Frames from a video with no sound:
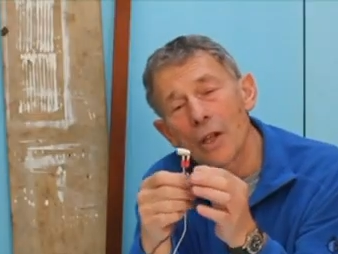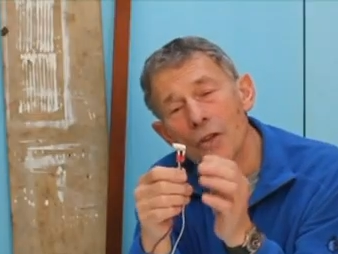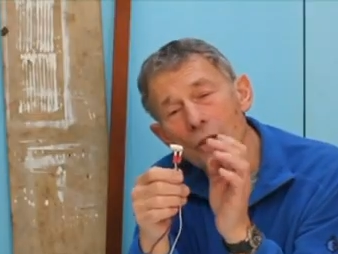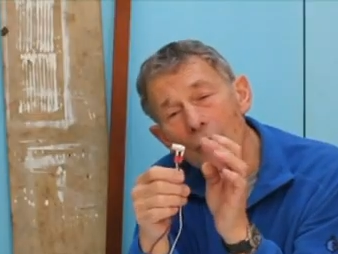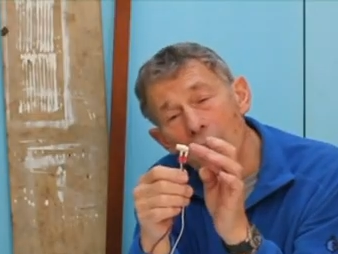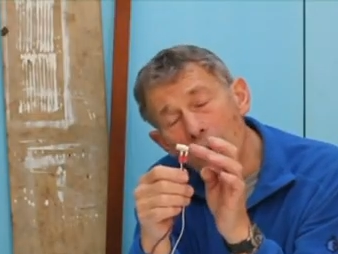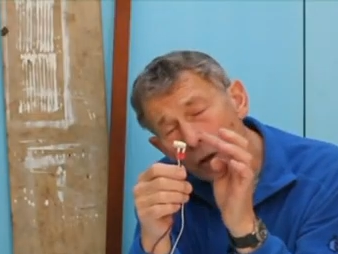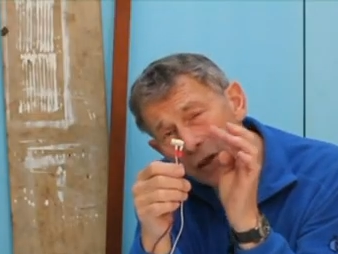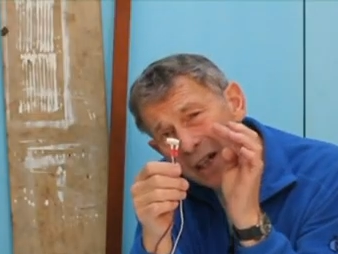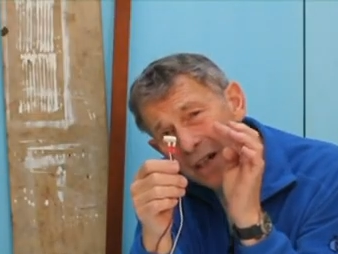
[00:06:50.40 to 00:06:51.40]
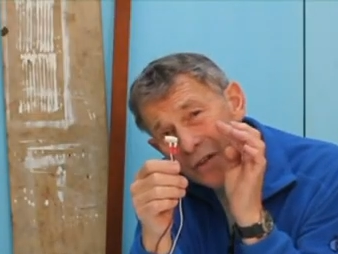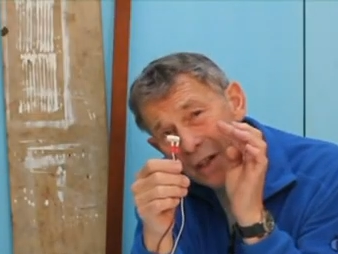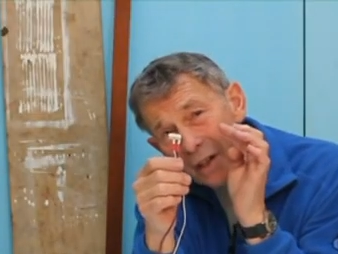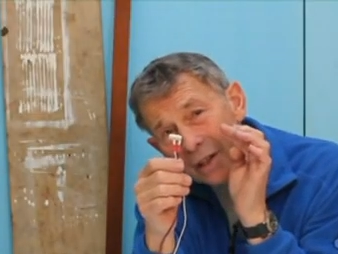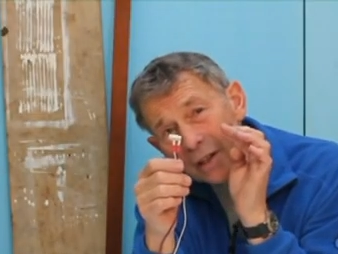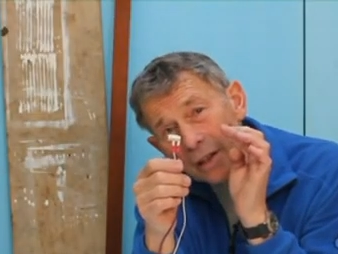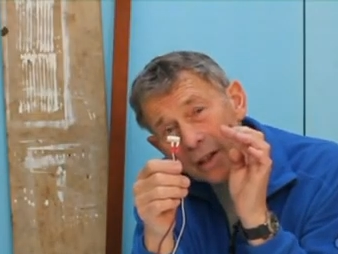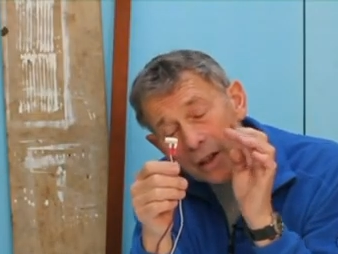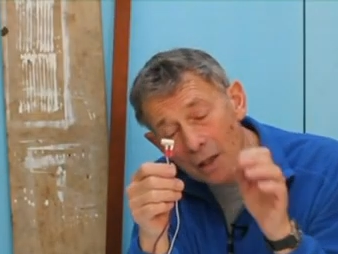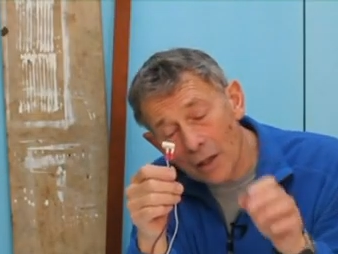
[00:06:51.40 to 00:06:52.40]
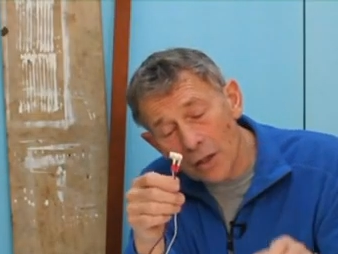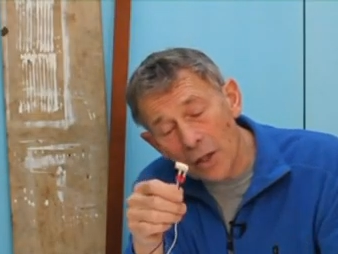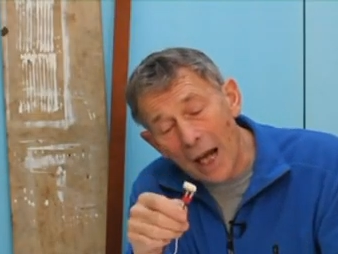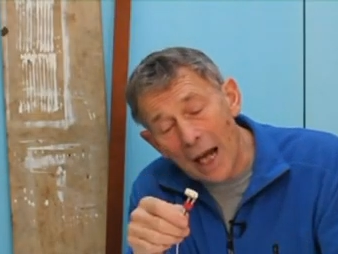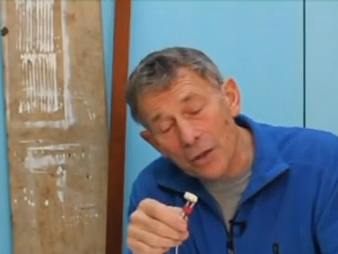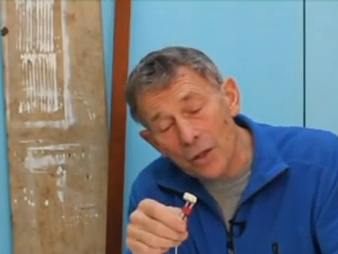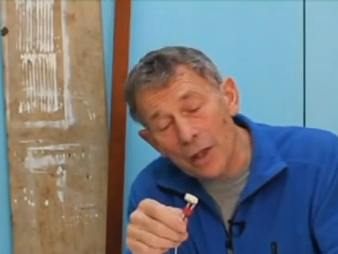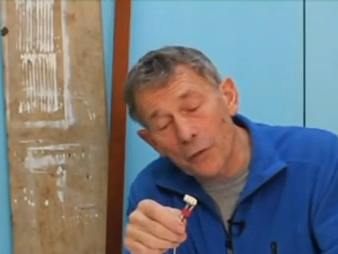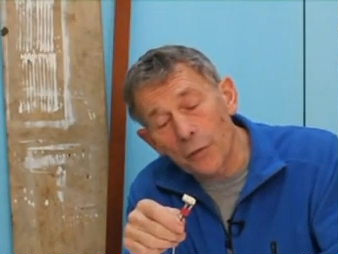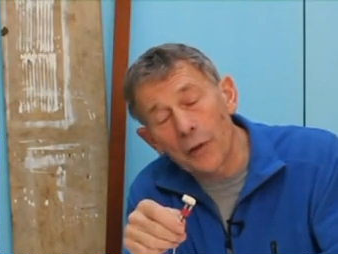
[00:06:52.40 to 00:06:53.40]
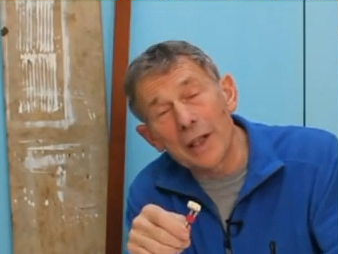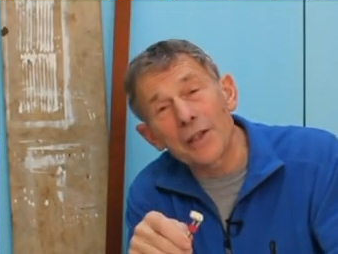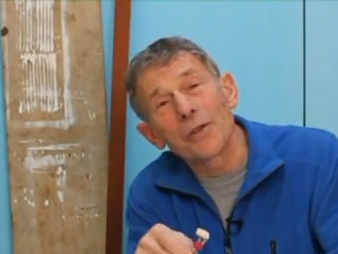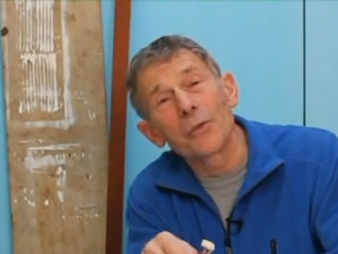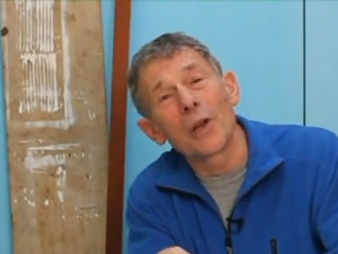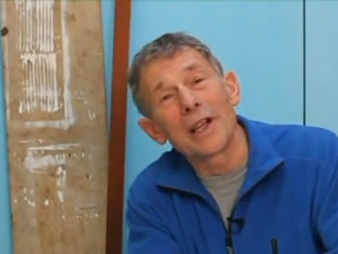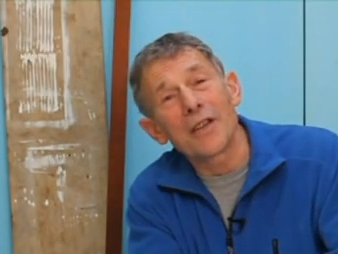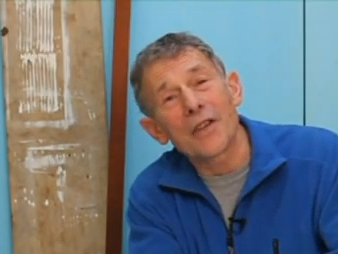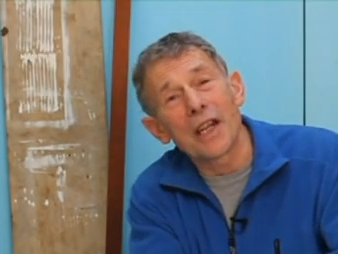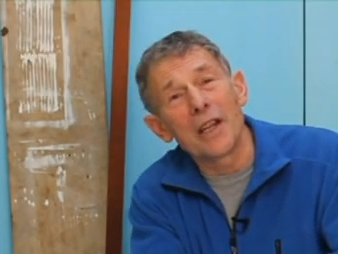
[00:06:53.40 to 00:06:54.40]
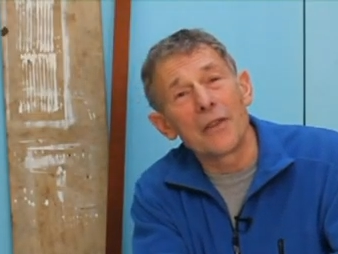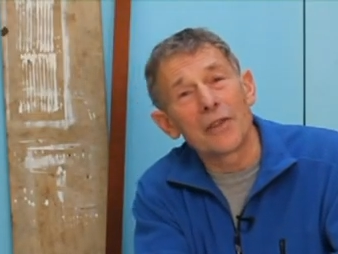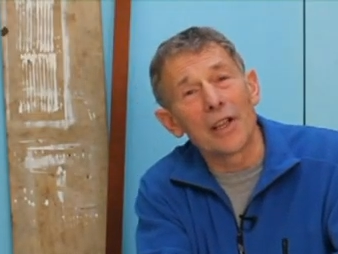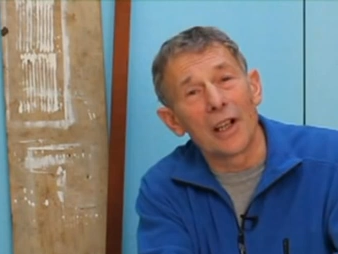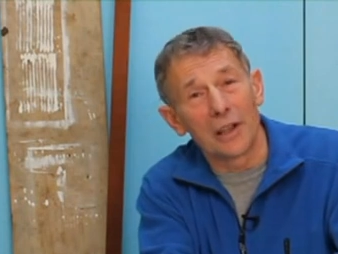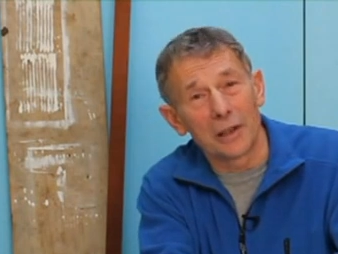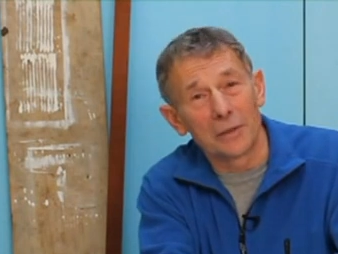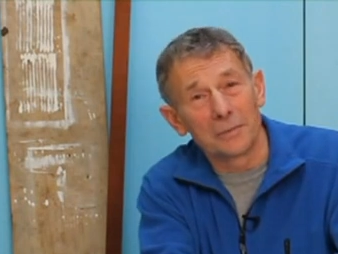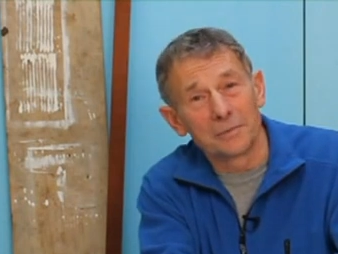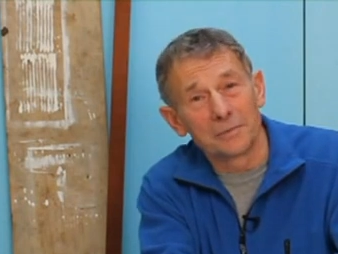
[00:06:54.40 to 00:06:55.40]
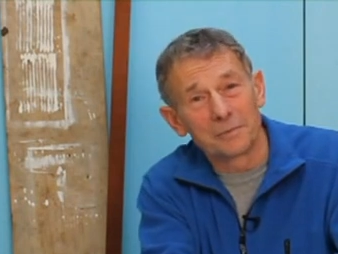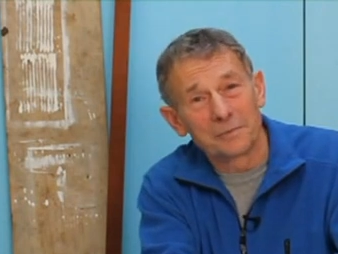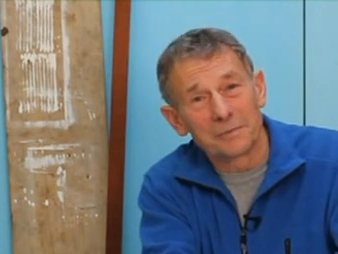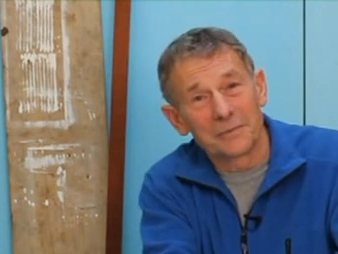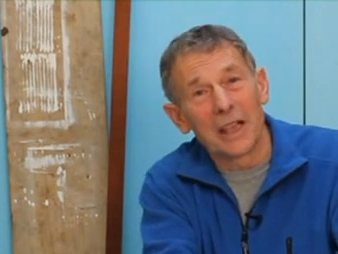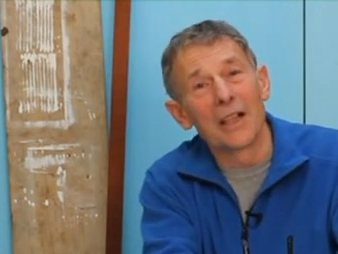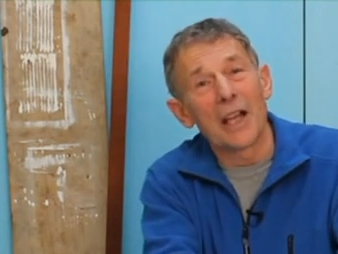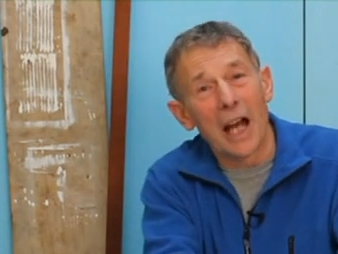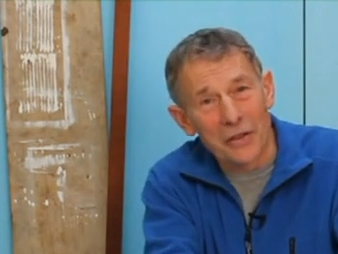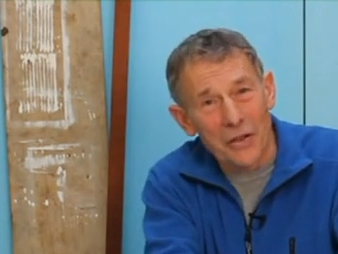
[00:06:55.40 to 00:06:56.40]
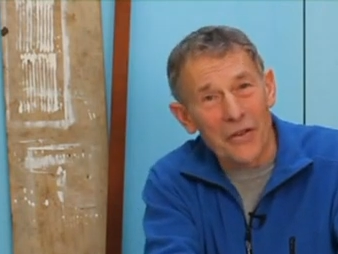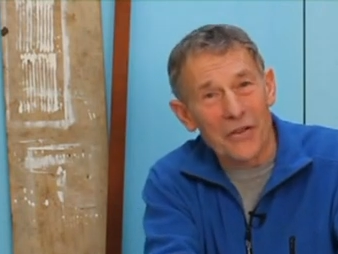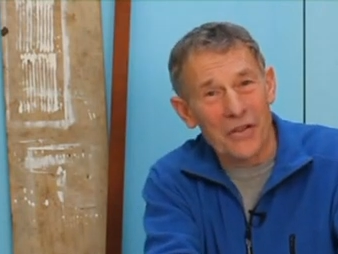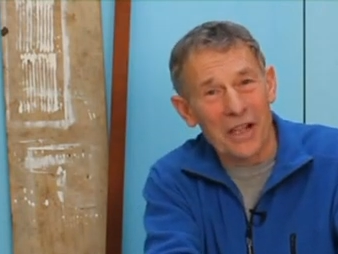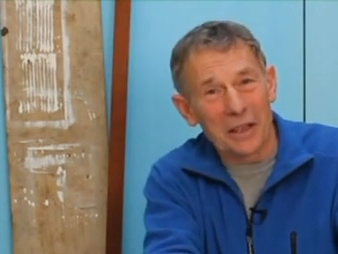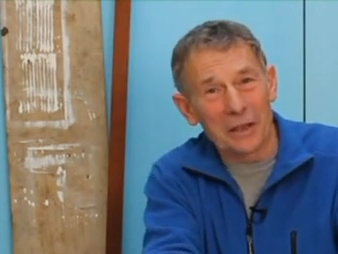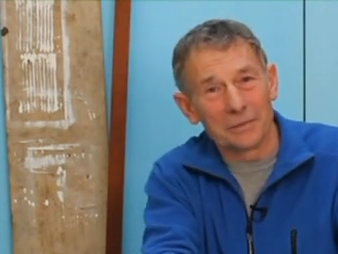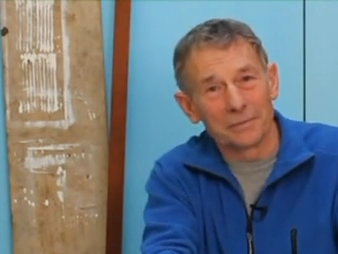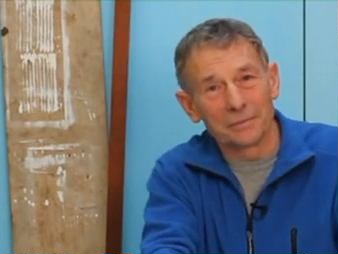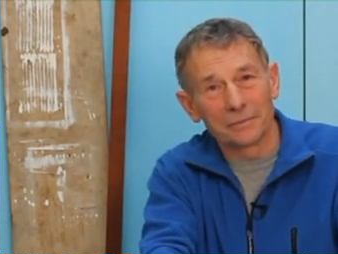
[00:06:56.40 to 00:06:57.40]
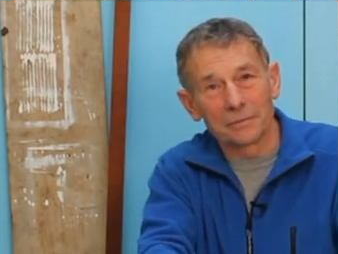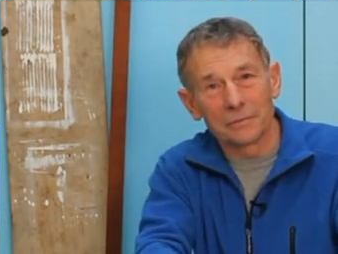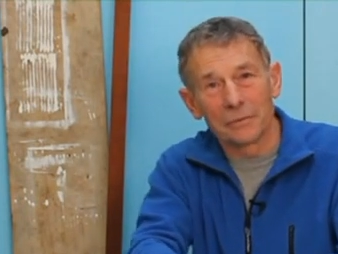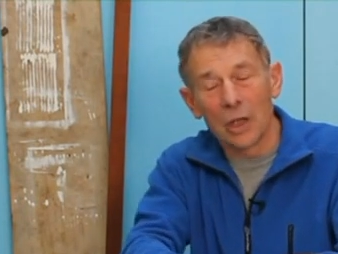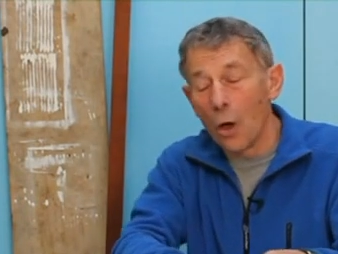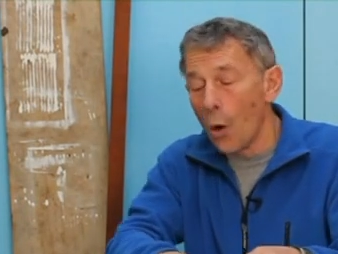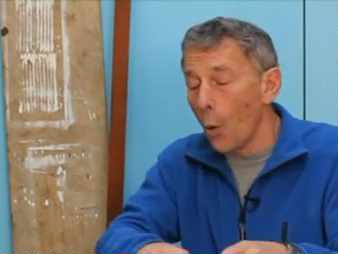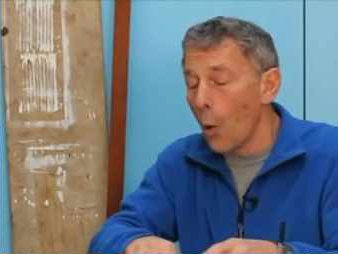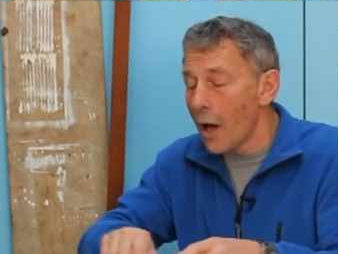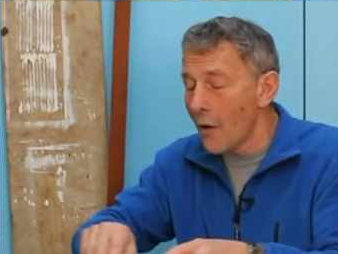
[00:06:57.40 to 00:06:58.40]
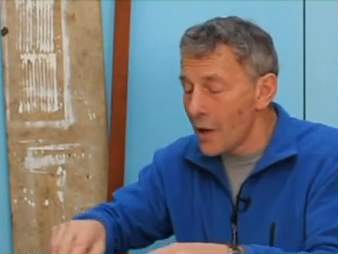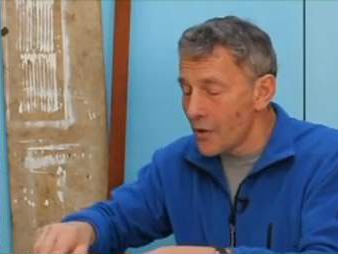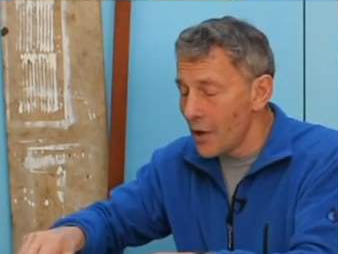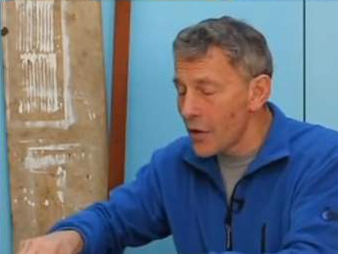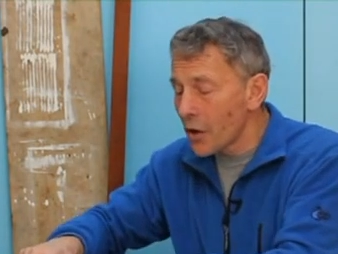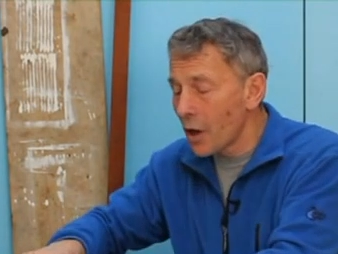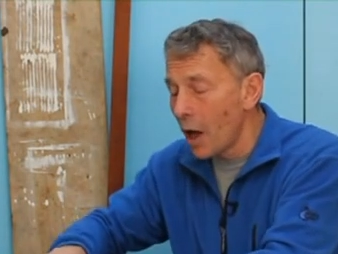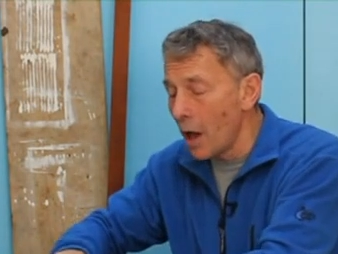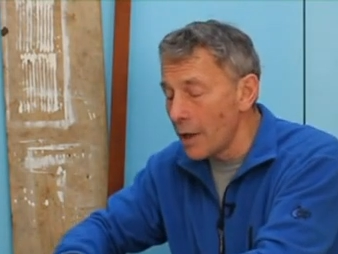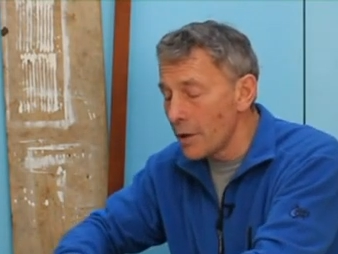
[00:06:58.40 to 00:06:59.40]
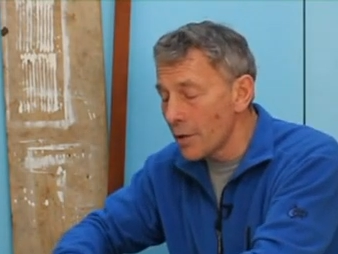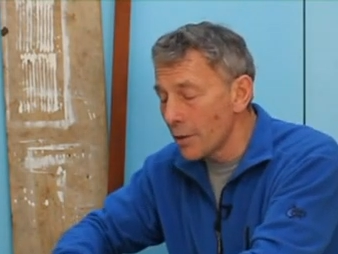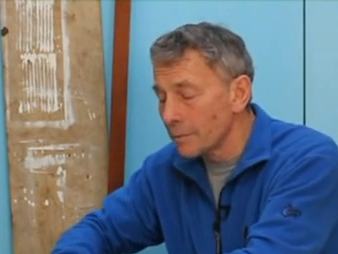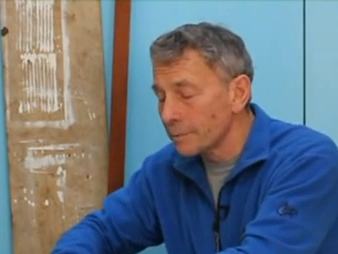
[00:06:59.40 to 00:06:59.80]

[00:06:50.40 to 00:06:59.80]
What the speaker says: So they're not easy to actually fit when it's in the dark and under the sink. Whereas this kind,